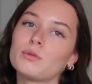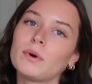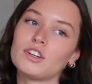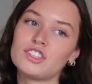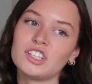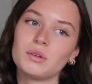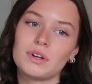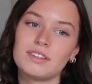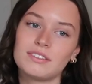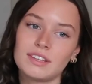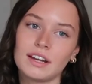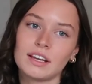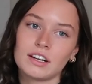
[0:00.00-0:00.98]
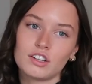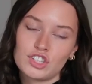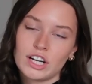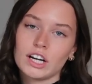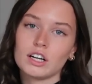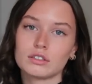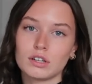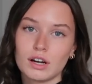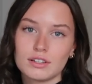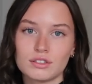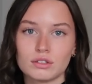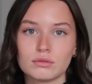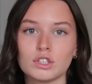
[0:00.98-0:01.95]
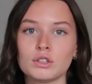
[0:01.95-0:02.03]
part she was sitting in a chair across
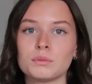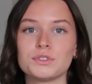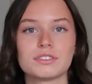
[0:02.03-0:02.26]
the room